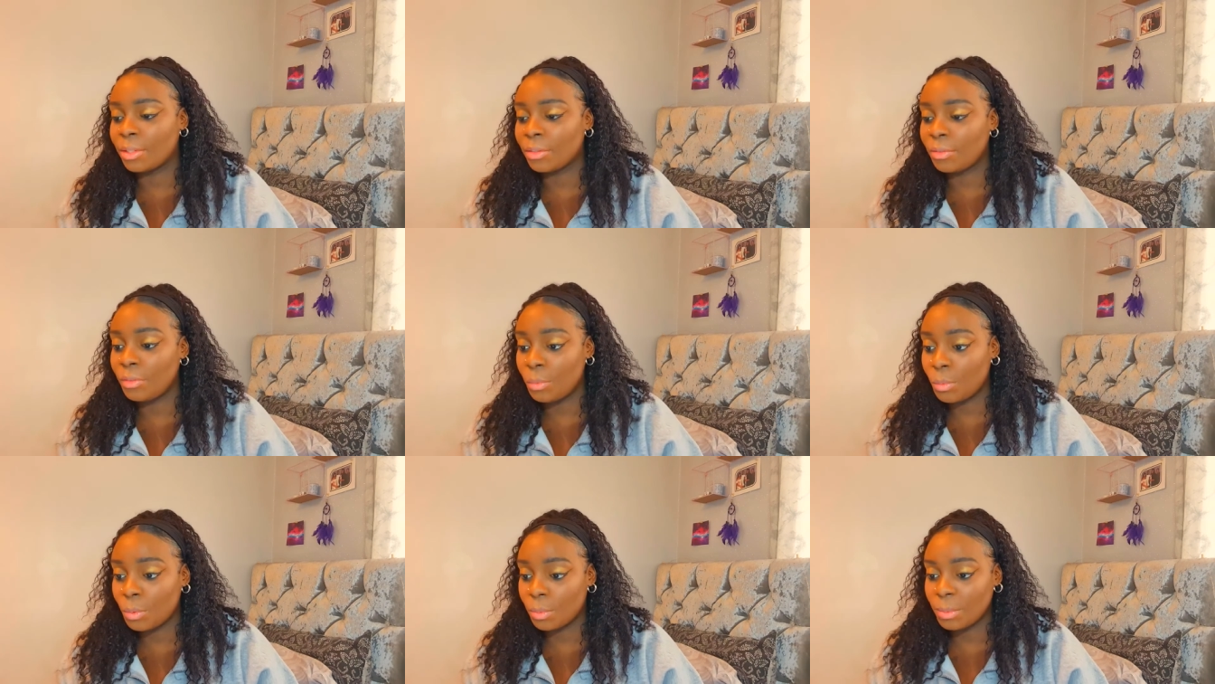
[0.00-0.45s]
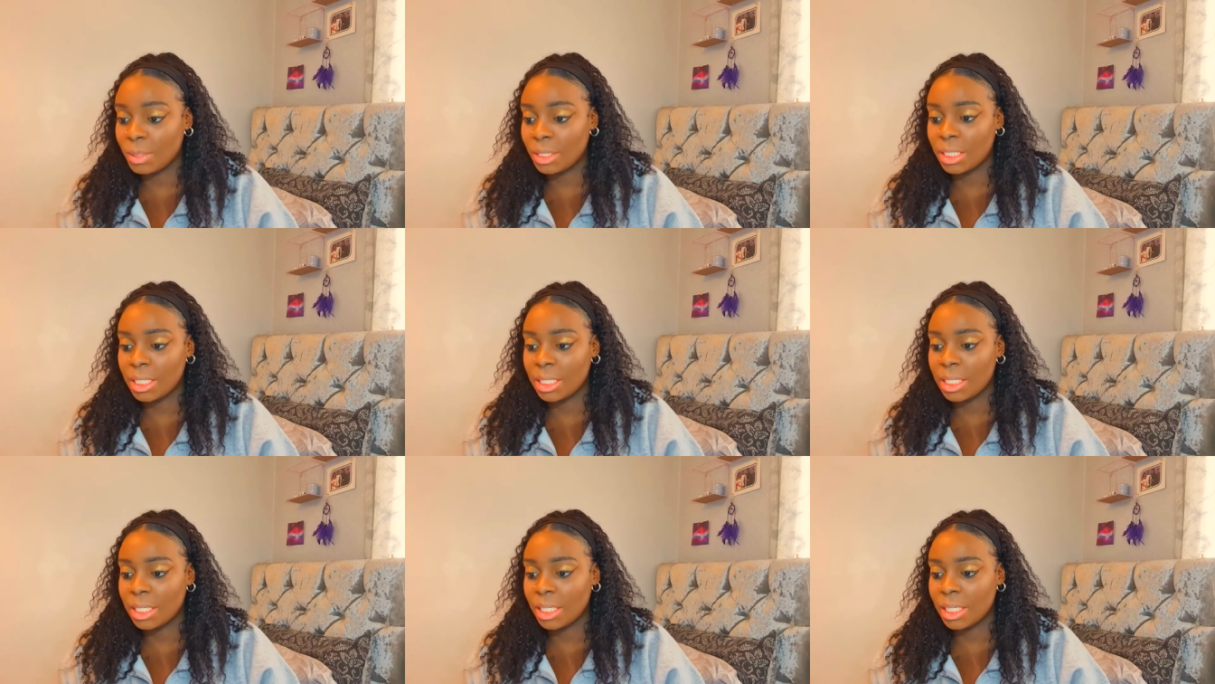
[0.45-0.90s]
If you want me
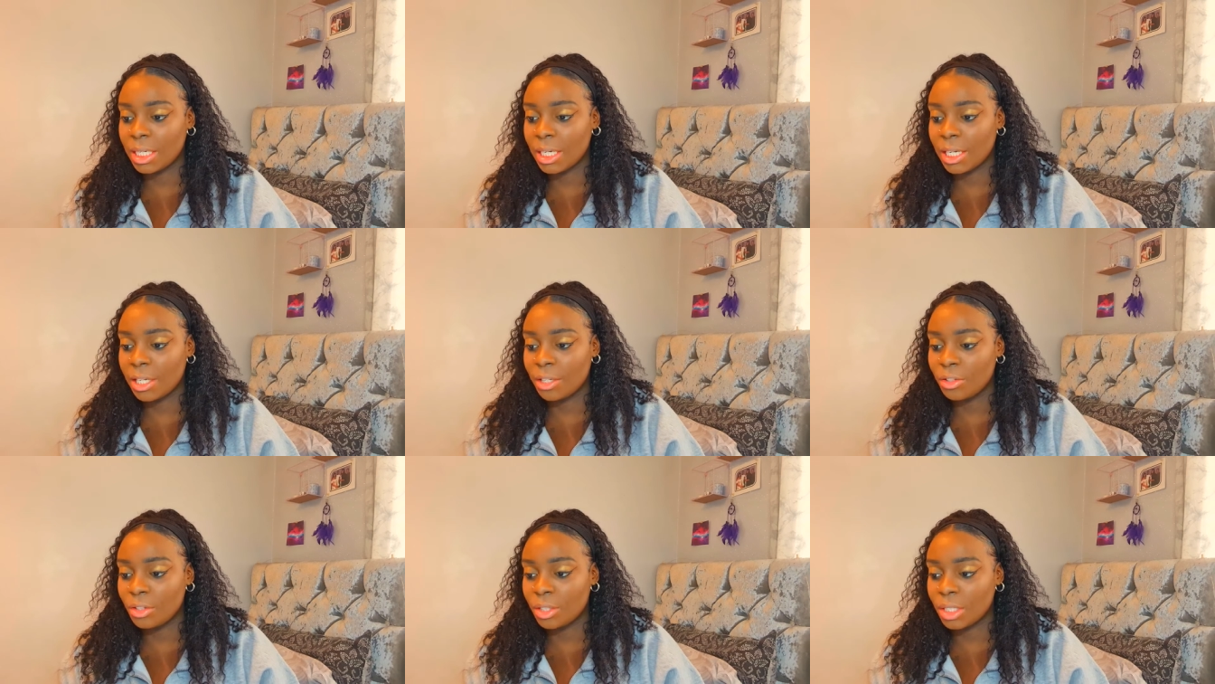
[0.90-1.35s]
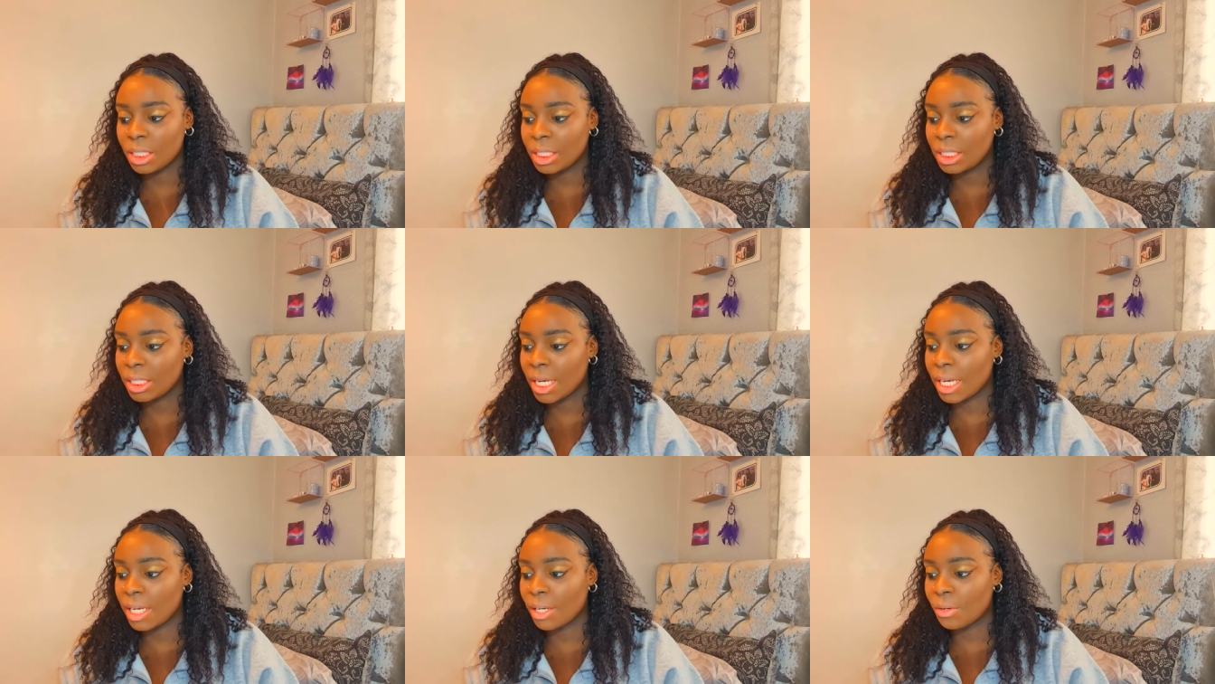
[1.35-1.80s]
to link it, just
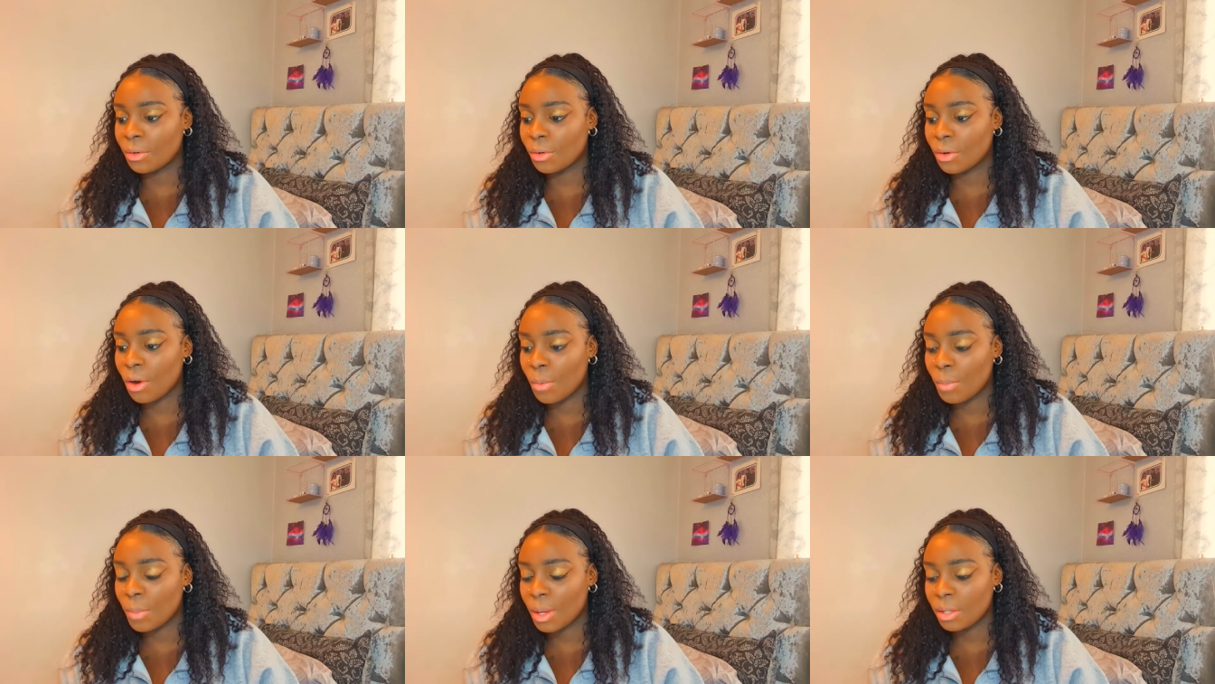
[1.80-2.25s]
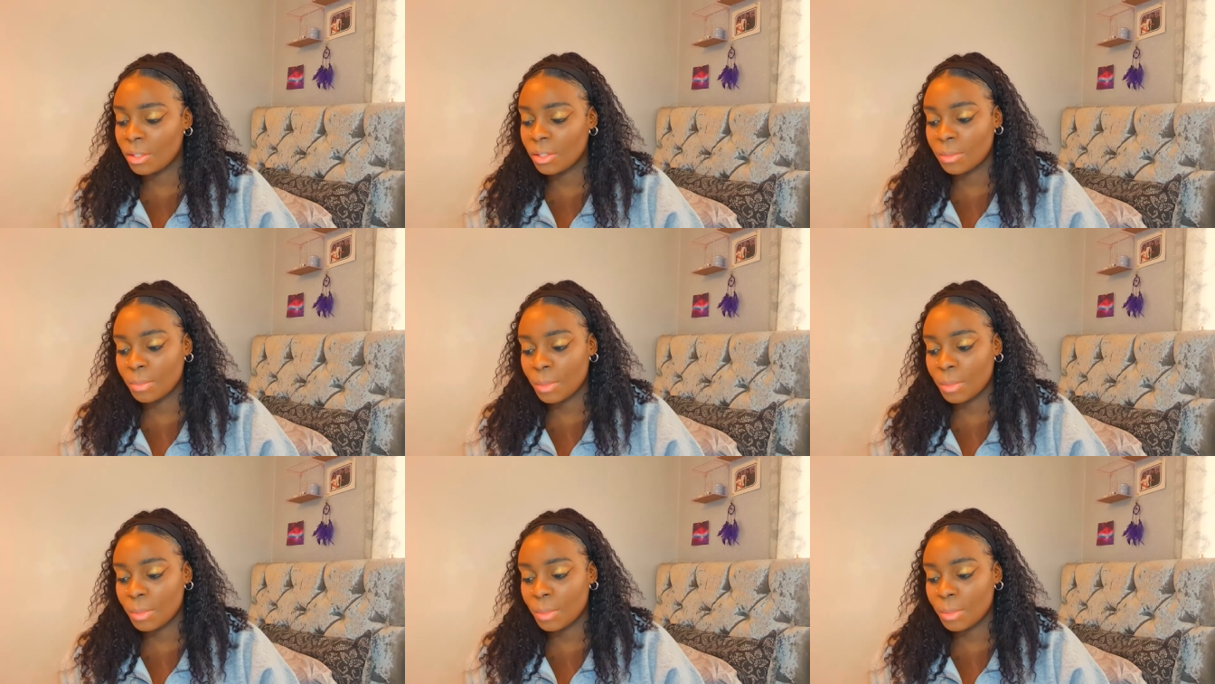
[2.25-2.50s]
say in the comments